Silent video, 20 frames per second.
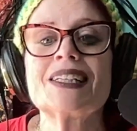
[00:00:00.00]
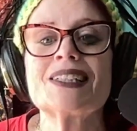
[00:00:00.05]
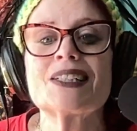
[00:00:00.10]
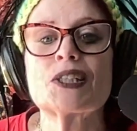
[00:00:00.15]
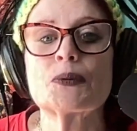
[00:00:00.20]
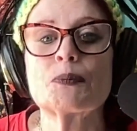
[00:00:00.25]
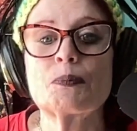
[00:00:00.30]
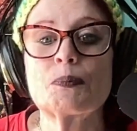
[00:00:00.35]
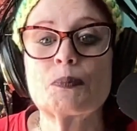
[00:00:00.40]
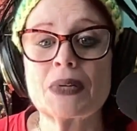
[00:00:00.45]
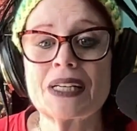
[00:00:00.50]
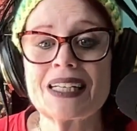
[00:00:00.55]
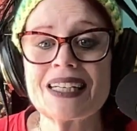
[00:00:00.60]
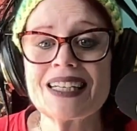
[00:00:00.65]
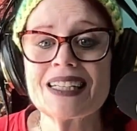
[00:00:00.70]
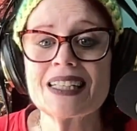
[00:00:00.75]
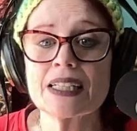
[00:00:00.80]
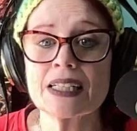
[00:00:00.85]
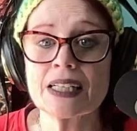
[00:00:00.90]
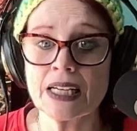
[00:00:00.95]
to
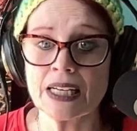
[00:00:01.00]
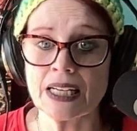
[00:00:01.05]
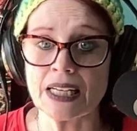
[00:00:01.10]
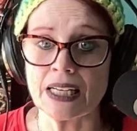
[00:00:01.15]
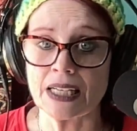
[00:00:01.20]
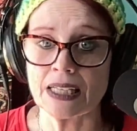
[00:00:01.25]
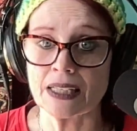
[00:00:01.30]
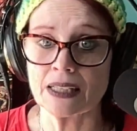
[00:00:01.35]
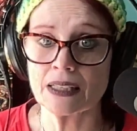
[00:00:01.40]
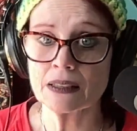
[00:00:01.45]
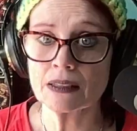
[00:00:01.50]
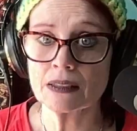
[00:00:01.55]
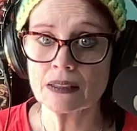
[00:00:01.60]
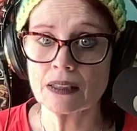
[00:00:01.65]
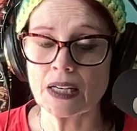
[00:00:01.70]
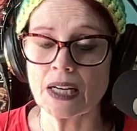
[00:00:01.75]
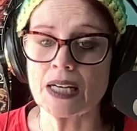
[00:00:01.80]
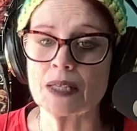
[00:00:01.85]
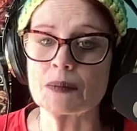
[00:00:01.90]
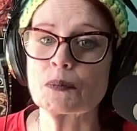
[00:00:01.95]
be the king
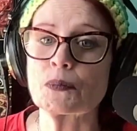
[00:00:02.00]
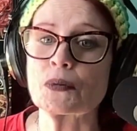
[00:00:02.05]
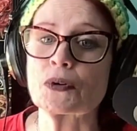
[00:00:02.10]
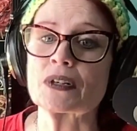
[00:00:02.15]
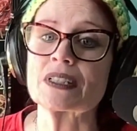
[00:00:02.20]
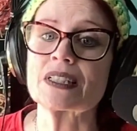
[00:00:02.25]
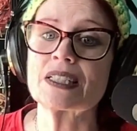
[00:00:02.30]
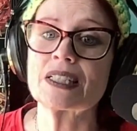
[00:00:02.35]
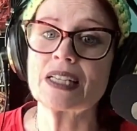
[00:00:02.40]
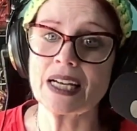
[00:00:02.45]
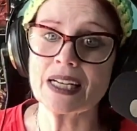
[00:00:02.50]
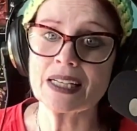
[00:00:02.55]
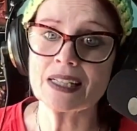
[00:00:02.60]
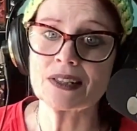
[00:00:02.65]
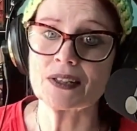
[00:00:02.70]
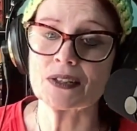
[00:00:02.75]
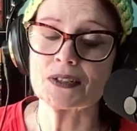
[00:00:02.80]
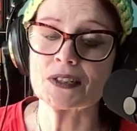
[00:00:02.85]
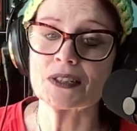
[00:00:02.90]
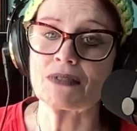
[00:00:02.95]
and
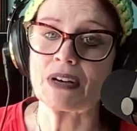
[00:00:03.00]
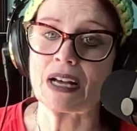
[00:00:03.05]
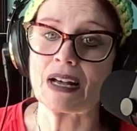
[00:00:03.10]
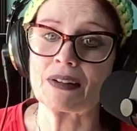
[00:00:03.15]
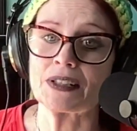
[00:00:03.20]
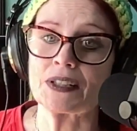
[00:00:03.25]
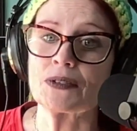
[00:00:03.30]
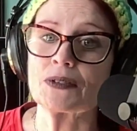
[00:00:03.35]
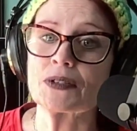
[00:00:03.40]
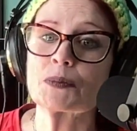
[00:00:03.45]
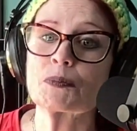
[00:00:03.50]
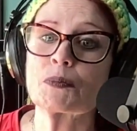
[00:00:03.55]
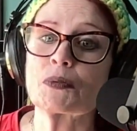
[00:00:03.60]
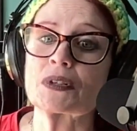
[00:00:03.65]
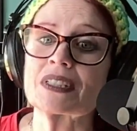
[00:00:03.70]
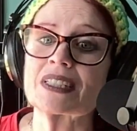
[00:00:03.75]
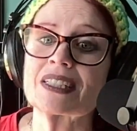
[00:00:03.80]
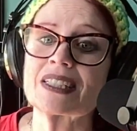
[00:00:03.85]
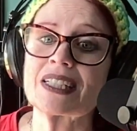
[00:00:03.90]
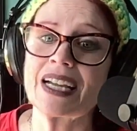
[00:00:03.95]
protect those values,
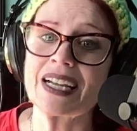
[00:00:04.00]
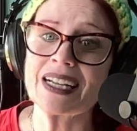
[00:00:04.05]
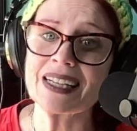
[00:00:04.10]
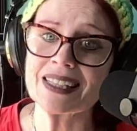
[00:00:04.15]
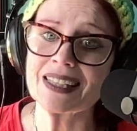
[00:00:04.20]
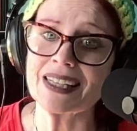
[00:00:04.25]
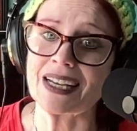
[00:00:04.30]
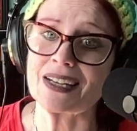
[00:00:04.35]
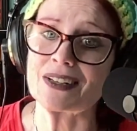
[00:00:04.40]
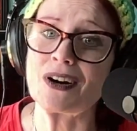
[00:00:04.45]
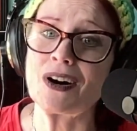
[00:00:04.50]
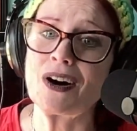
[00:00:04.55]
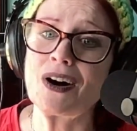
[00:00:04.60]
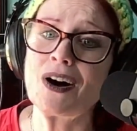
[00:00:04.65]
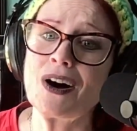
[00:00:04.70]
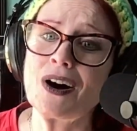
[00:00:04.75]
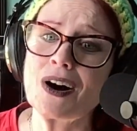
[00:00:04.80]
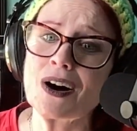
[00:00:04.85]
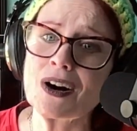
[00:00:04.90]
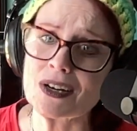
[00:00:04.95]
protect that
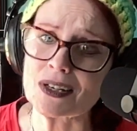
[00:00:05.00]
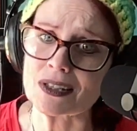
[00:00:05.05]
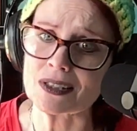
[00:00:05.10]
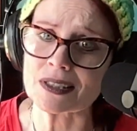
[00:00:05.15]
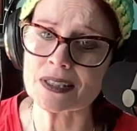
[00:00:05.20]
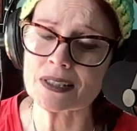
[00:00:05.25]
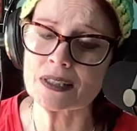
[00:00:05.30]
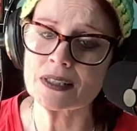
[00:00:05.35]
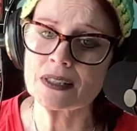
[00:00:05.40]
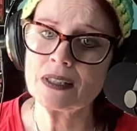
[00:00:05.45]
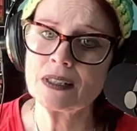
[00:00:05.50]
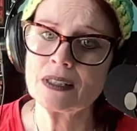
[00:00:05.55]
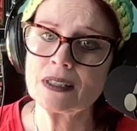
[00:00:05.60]
heart.